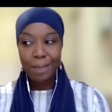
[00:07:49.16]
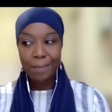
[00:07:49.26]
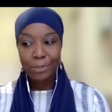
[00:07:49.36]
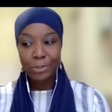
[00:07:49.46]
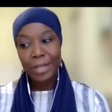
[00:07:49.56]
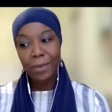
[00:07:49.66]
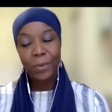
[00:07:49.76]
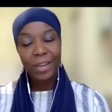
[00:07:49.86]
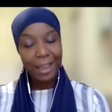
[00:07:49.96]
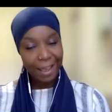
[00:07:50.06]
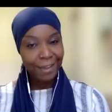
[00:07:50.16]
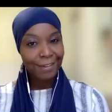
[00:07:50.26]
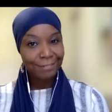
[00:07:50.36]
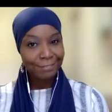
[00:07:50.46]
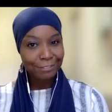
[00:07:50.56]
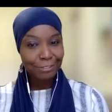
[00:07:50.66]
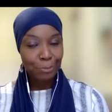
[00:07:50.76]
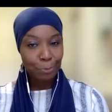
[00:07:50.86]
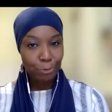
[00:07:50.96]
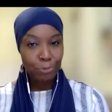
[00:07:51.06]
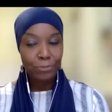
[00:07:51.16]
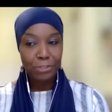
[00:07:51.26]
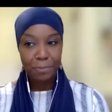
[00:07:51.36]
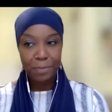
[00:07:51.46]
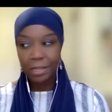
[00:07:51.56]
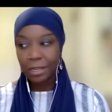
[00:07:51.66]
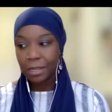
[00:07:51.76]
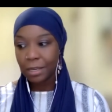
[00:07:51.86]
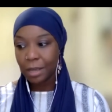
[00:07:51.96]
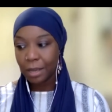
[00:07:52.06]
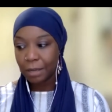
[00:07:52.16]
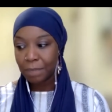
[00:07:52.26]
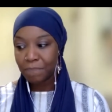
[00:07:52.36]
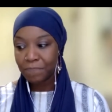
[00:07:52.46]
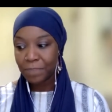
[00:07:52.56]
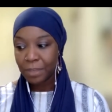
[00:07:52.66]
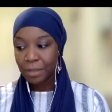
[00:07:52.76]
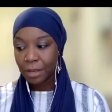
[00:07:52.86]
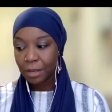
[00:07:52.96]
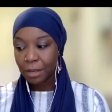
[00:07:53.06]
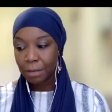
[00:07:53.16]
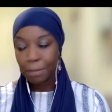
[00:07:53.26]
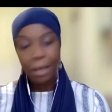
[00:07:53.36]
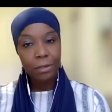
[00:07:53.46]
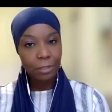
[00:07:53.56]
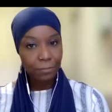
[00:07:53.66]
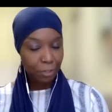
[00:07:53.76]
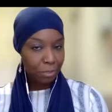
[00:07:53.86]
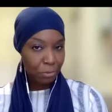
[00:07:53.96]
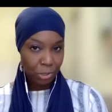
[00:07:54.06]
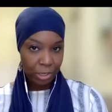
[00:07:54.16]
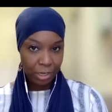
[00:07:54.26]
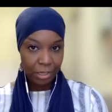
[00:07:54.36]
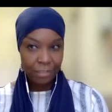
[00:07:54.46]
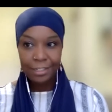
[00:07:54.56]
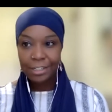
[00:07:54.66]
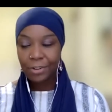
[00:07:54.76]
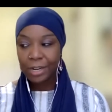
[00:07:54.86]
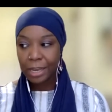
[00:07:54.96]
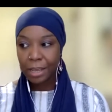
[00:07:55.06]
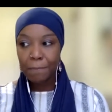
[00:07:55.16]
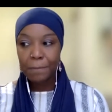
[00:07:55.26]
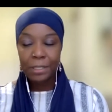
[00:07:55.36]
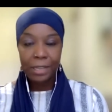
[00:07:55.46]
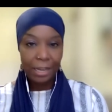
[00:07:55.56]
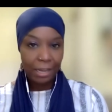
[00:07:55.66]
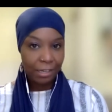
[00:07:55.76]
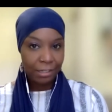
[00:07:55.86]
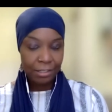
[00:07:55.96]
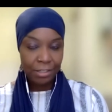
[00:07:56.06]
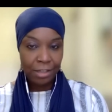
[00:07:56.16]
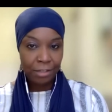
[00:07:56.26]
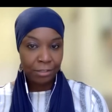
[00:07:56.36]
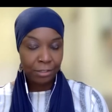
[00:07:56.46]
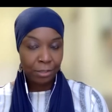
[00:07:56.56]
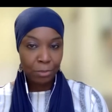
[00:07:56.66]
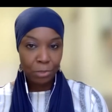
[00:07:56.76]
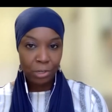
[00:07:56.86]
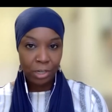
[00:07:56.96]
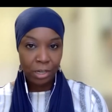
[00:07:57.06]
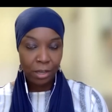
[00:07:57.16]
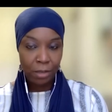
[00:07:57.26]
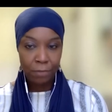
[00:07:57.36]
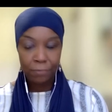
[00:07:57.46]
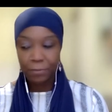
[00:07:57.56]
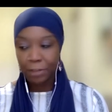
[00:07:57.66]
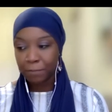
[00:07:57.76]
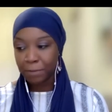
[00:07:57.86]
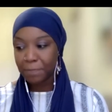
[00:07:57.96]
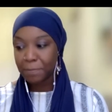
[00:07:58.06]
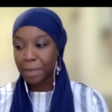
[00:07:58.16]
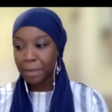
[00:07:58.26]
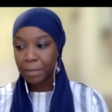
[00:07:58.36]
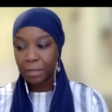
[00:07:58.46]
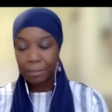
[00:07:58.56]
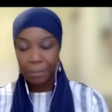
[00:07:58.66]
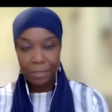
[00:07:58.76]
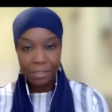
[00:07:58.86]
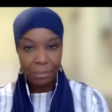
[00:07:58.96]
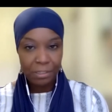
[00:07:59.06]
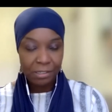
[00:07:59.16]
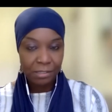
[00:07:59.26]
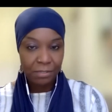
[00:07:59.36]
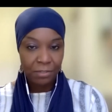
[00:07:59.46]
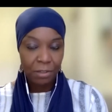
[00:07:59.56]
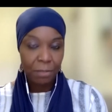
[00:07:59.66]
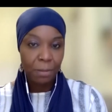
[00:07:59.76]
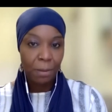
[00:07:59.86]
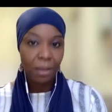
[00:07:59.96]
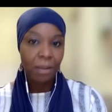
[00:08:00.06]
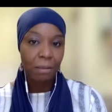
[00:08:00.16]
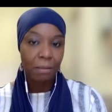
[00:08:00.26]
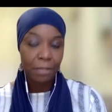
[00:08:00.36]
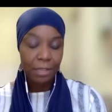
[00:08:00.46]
so that we can prove to be a model of a community, right, emulating that the community of Prophet Muhammad, may peace and blessings of Allah be upon him.